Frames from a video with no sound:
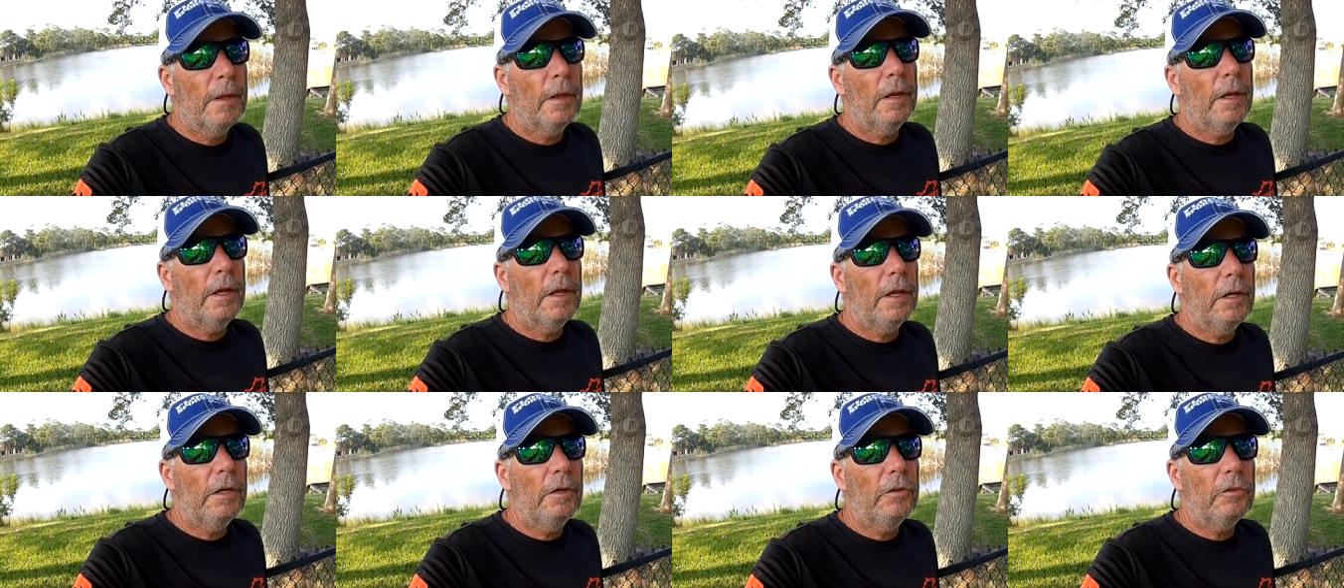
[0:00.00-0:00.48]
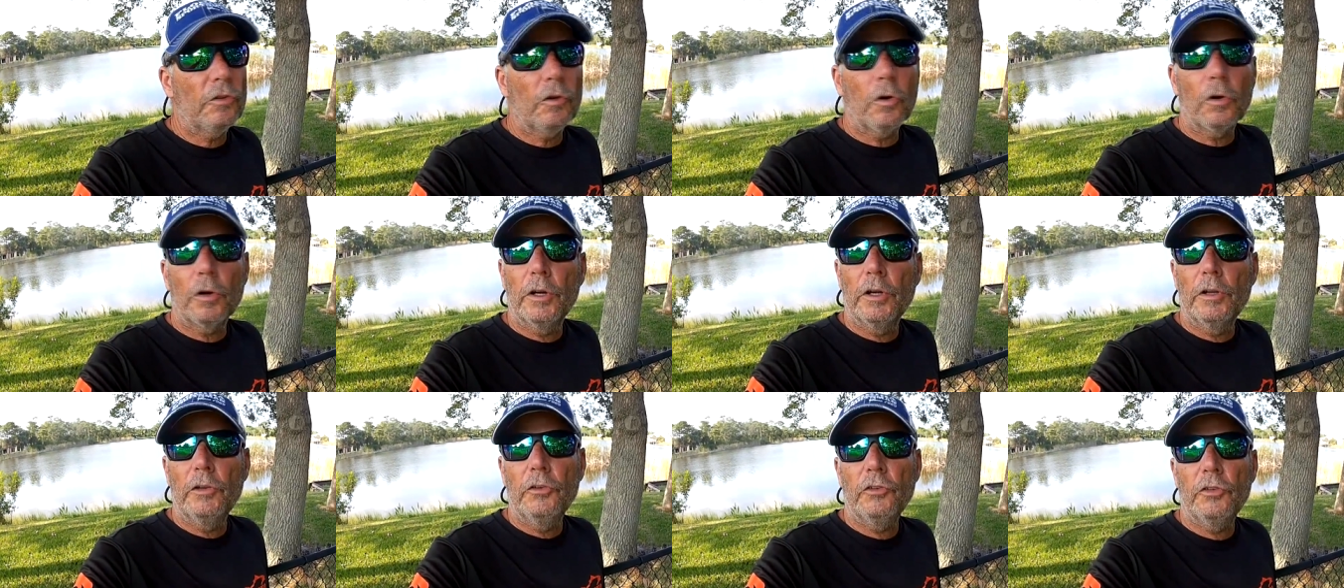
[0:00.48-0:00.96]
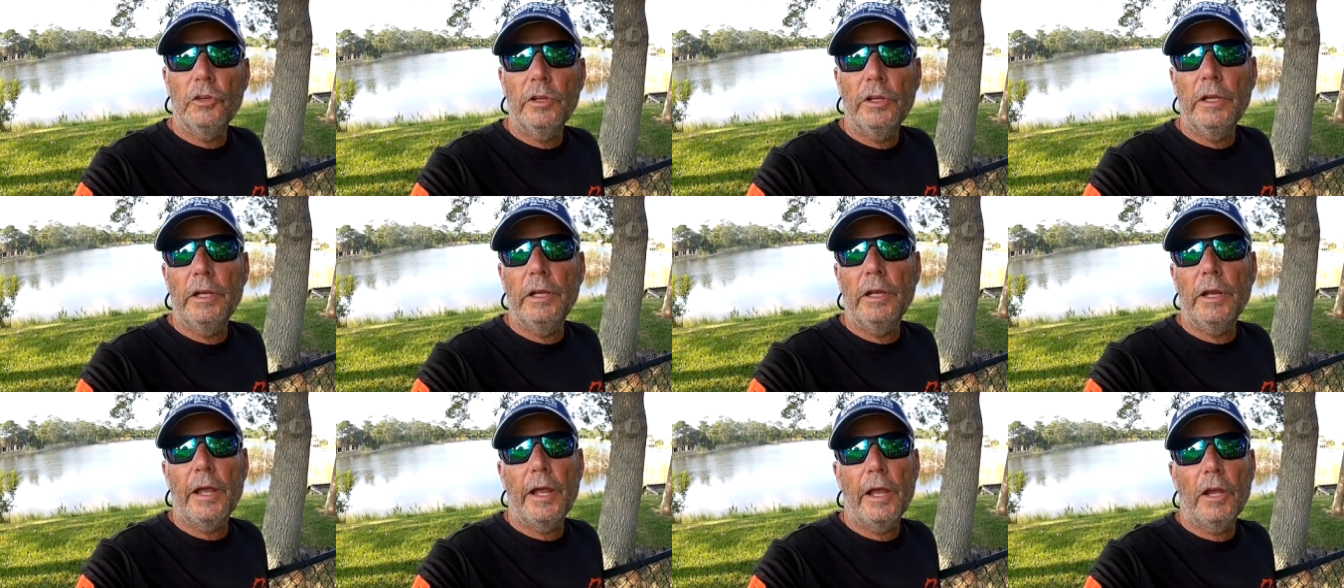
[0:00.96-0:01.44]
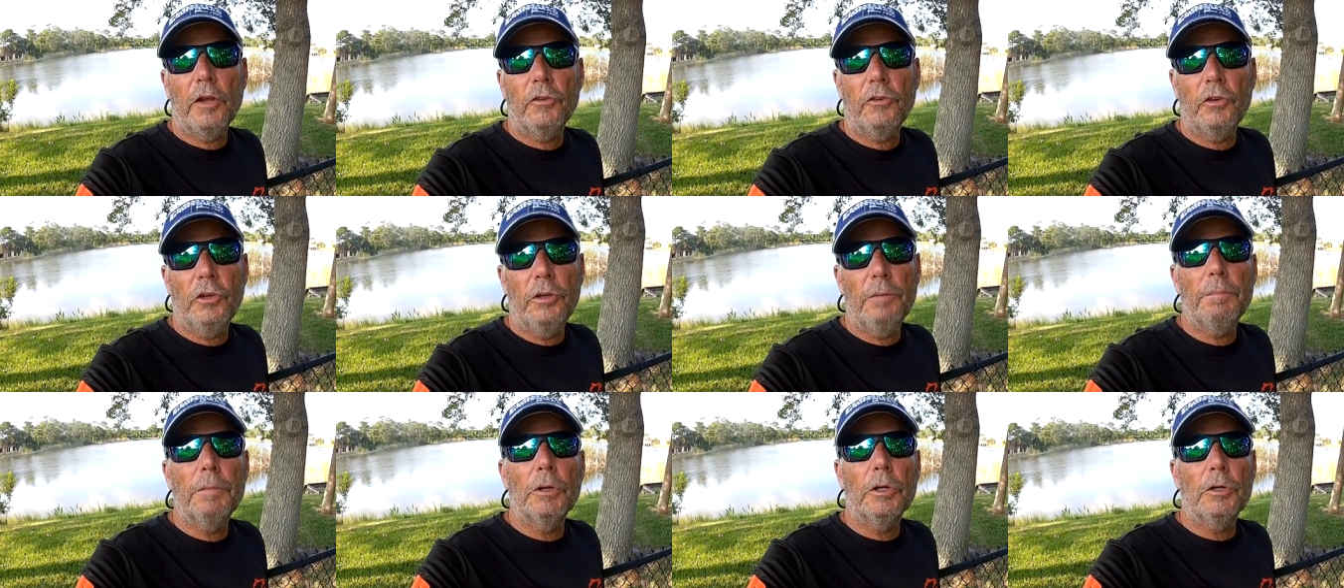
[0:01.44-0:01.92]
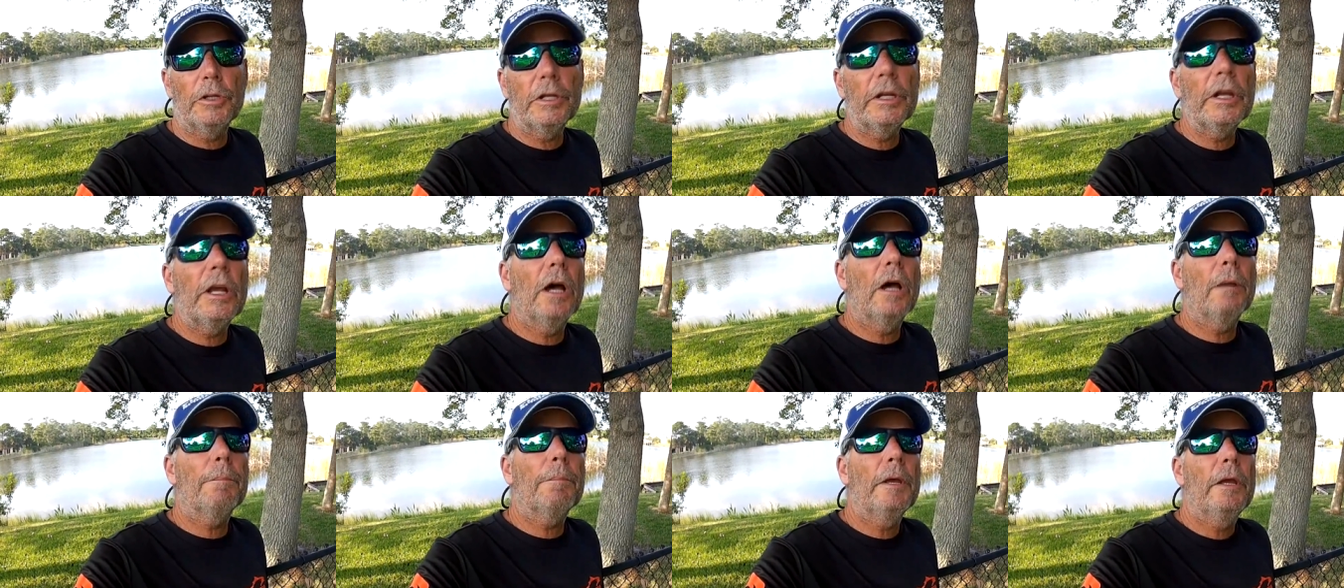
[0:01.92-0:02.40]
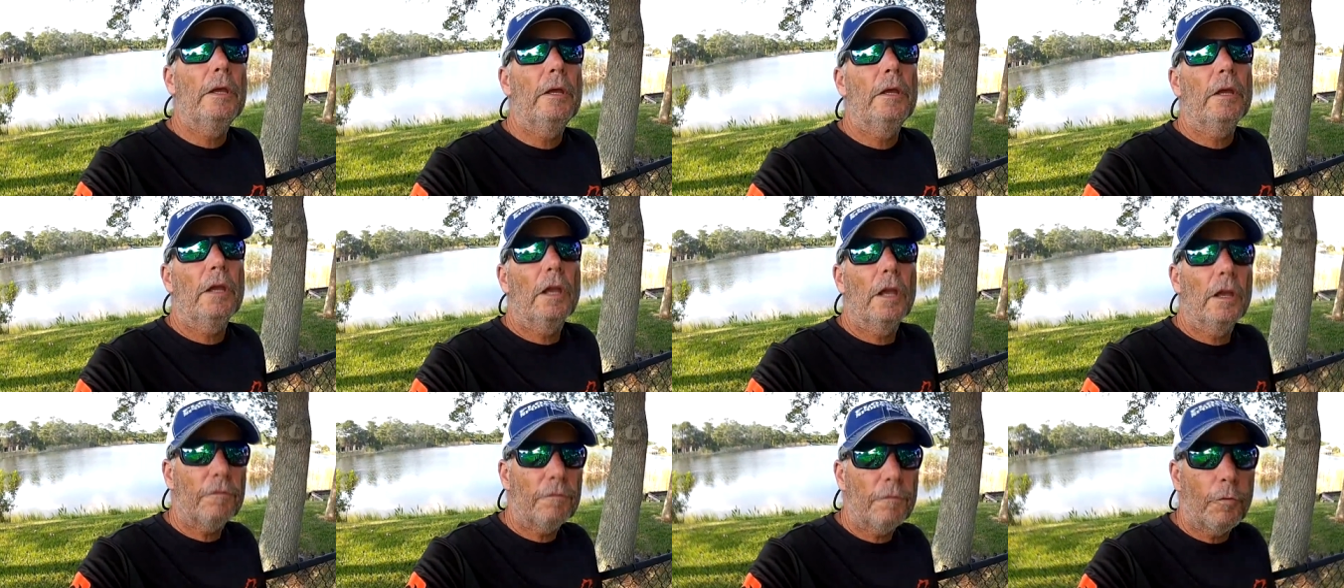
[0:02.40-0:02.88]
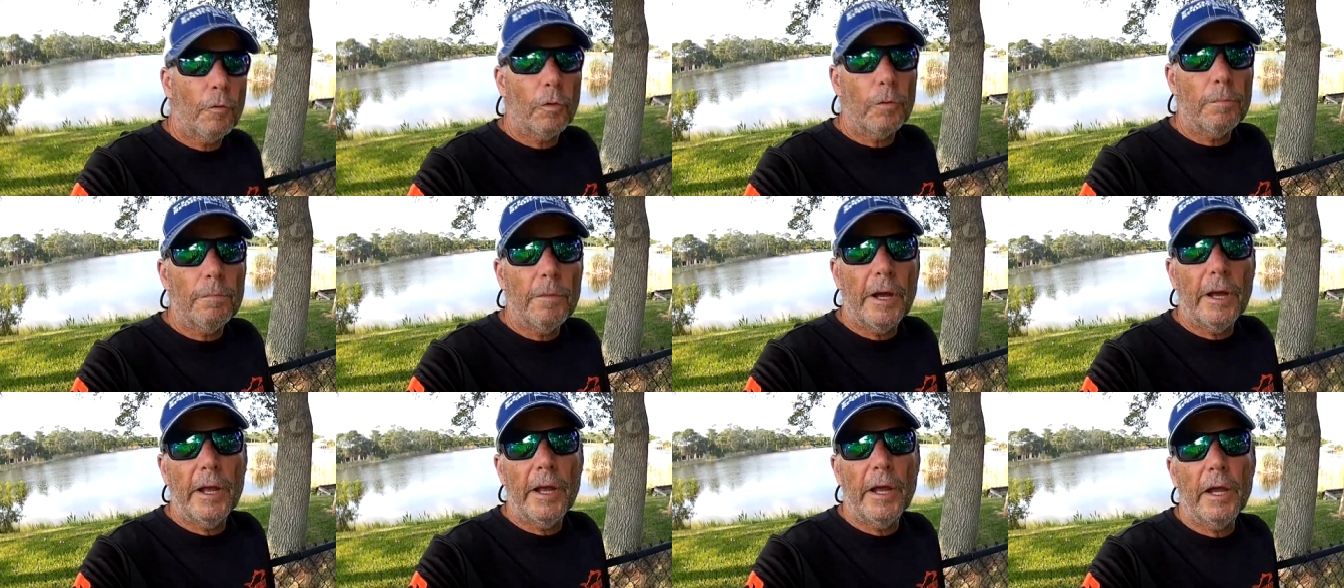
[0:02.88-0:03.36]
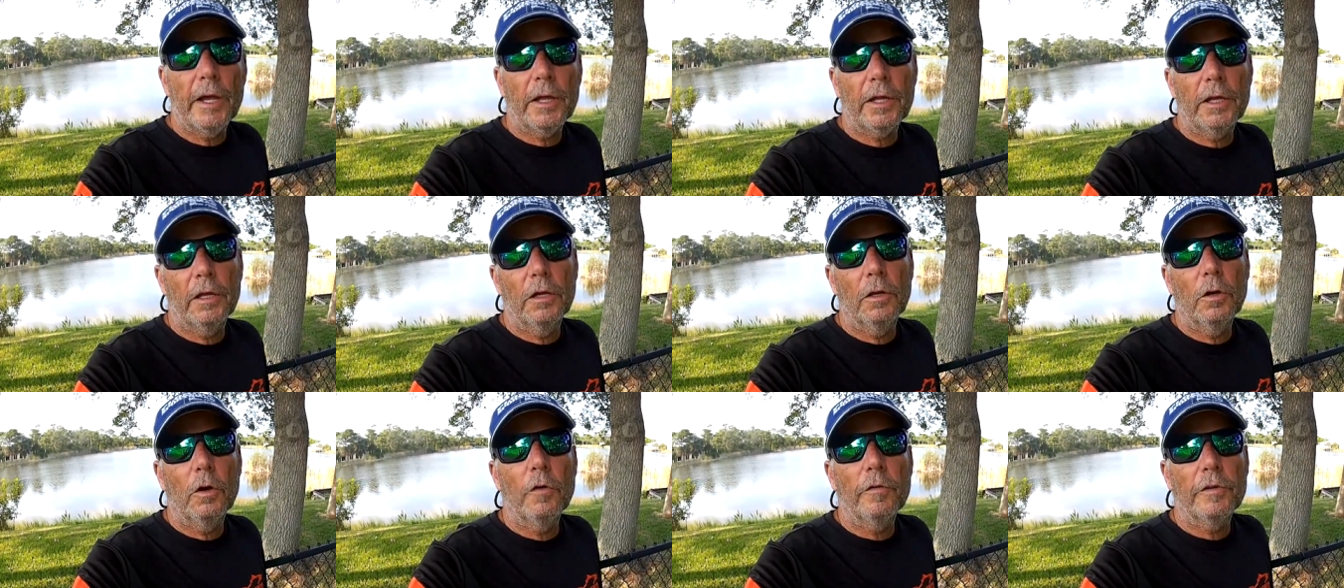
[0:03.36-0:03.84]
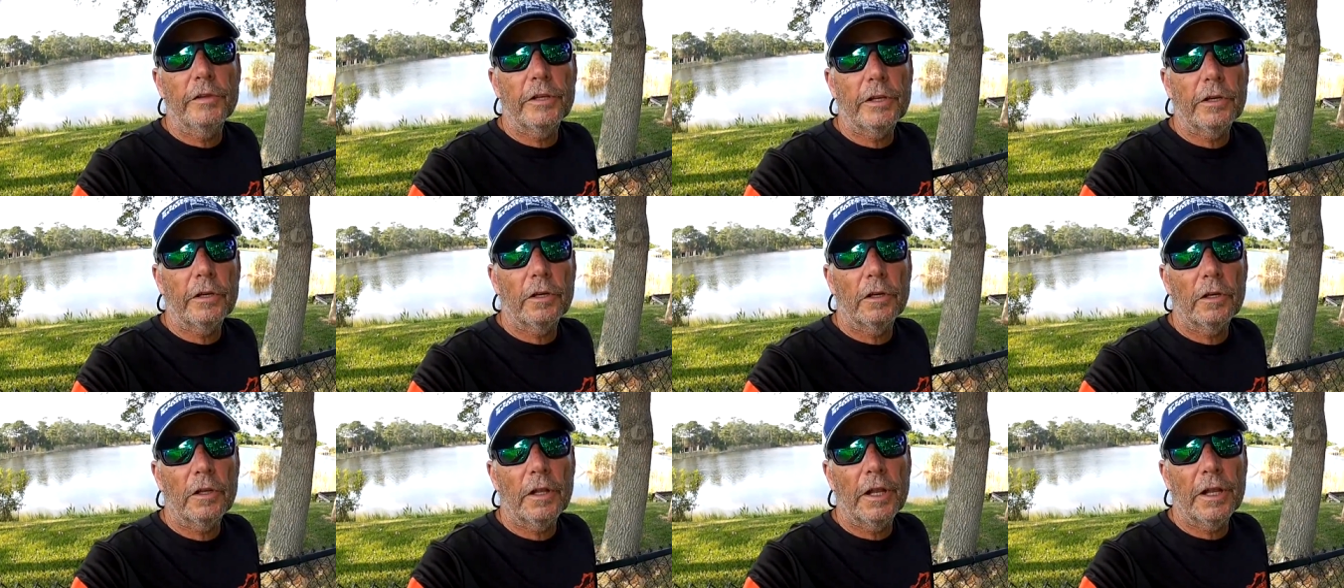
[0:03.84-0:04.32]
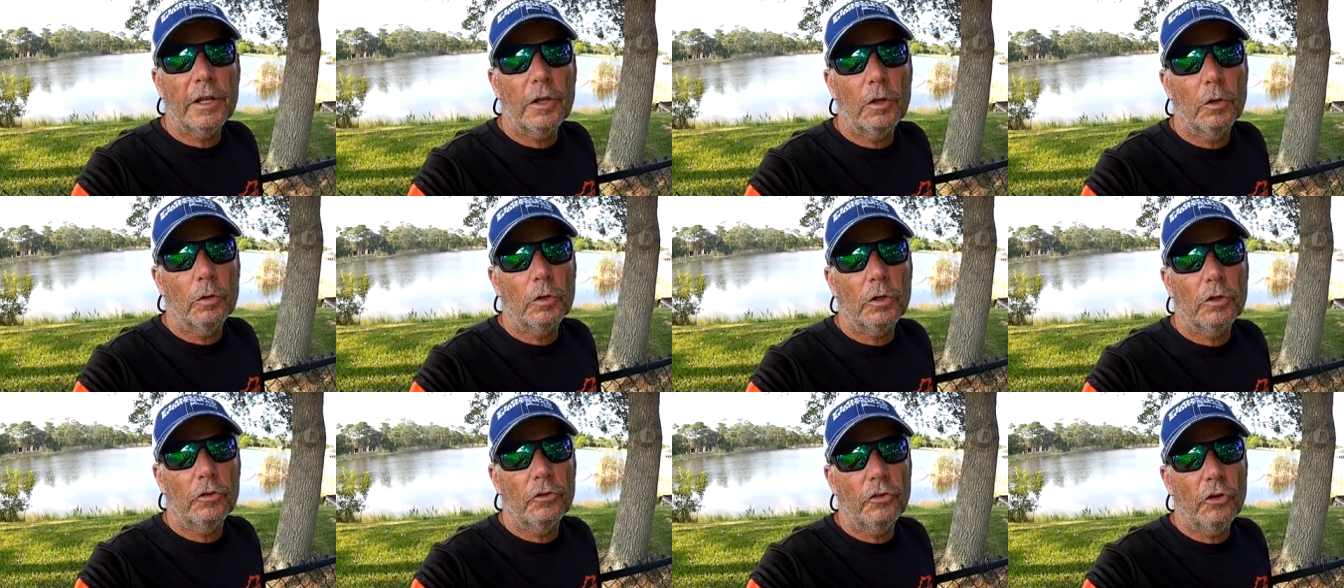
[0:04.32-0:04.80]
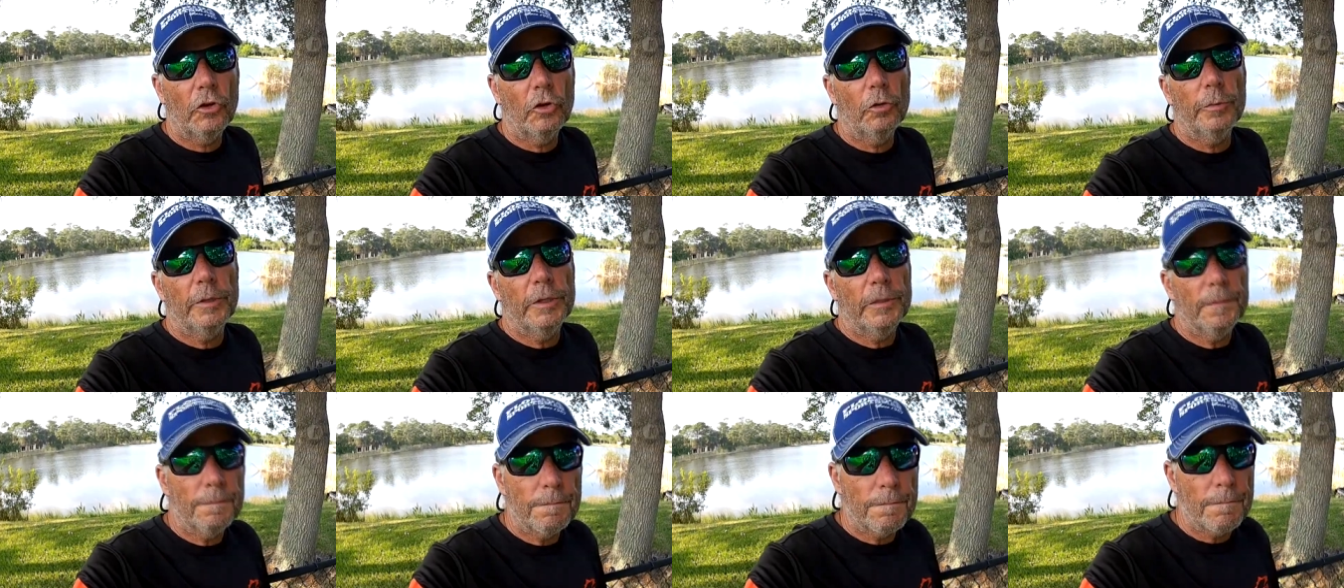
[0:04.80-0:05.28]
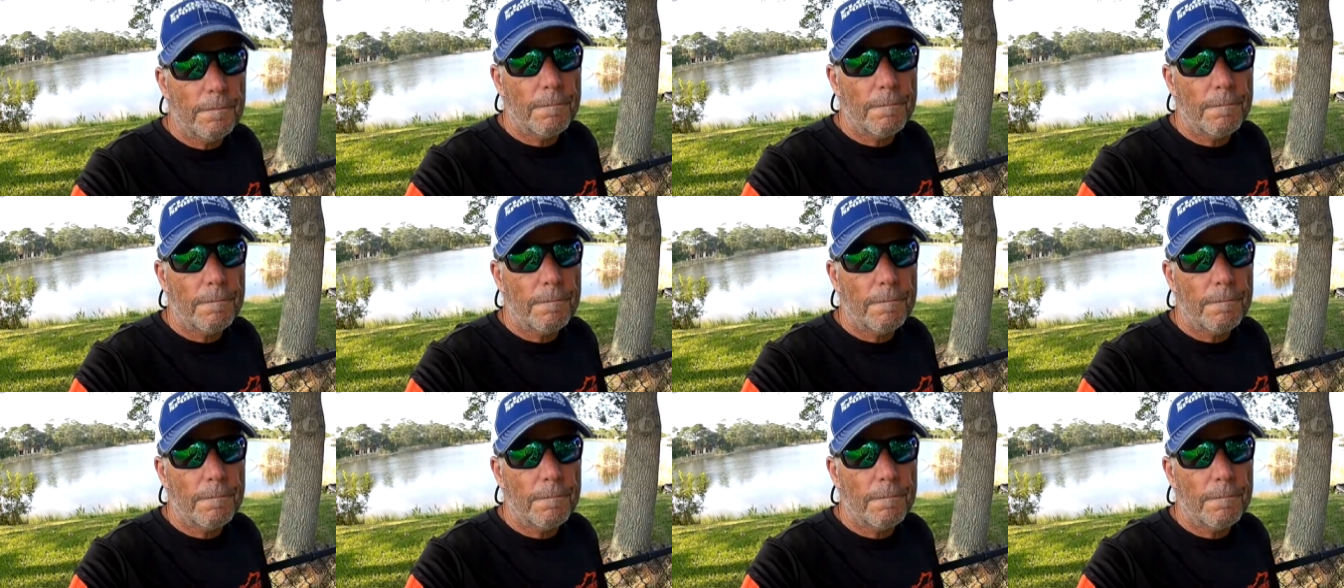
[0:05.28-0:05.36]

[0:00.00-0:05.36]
and he's already seeing algae building up at Port Mayaca over there in Lake Okeechobee.